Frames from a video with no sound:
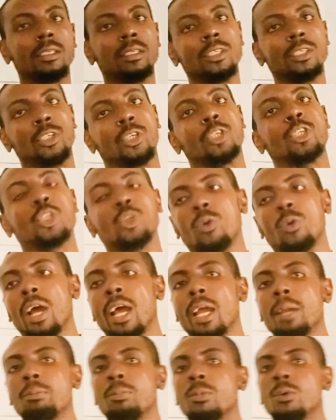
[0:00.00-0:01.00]

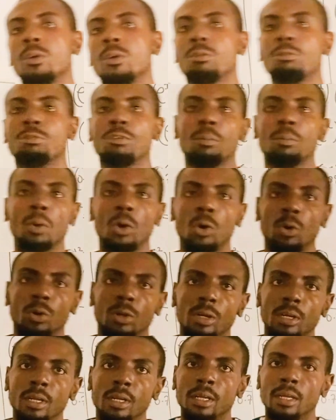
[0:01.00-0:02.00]
subscribe for
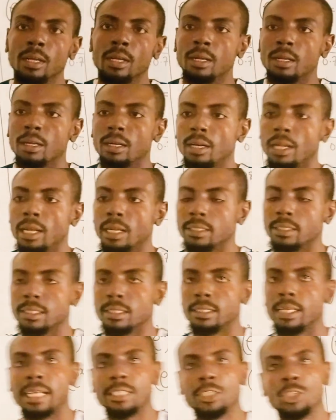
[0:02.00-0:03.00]
more. Let's
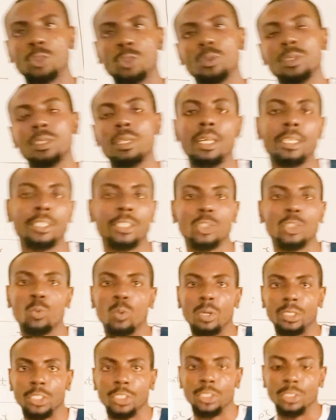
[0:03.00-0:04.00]
get to the next
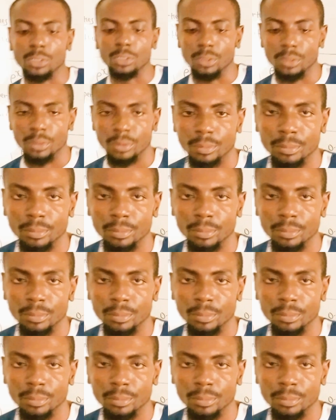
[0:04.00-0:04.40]
question.